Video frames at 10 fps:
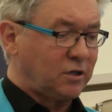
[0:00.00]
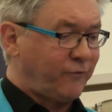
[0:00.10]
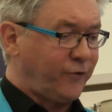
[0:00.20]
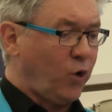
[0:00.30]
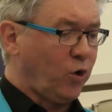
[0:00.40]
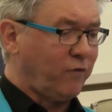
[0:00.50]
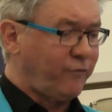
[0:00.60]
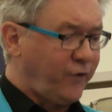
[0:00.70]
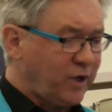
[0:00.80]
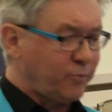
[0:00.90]
The floor
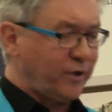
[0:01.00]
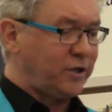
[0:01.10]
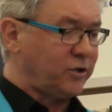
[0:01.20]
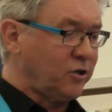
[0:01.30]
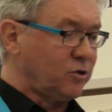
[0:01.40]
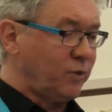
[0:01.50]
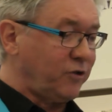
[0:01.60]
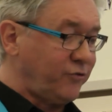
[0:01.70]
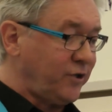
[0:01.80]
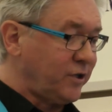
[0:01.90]
vibrated under
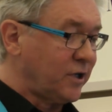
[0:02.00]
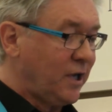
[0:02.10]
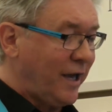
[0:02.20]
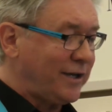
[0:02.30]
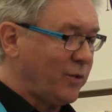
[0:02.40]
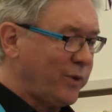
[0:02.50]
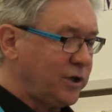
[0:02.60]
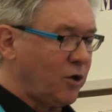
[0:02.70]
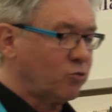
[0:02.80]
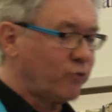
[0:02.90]
my feet, and the
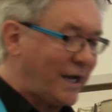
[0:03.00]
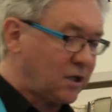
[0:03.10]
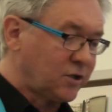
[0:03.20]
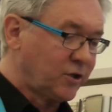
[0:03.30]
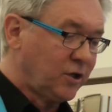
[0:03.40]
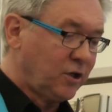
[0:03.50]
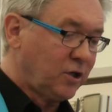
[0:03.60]
window rattled